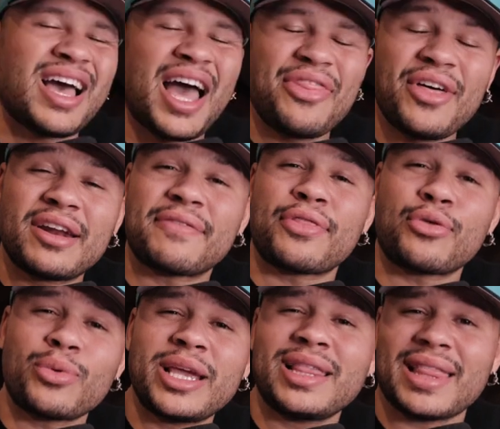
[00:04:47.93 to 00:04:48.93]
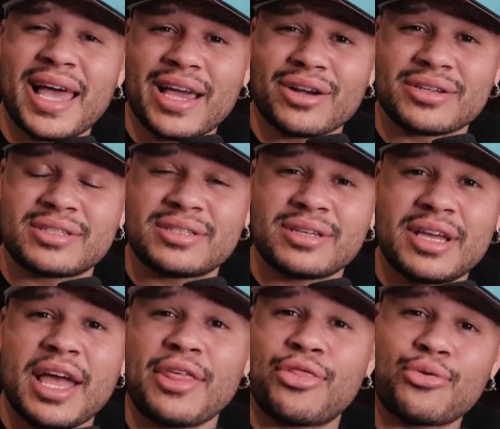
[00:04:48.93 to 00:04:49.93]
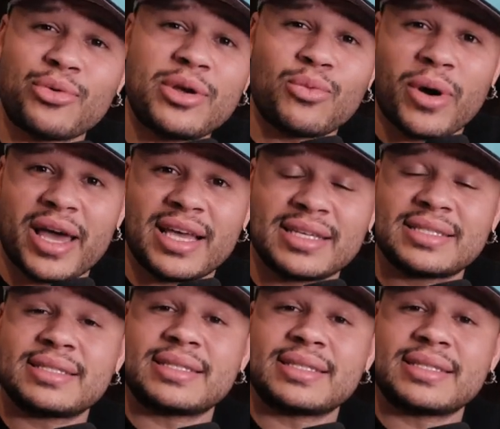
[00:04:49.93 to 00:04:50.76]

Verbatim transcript: I thought of three layers and three ways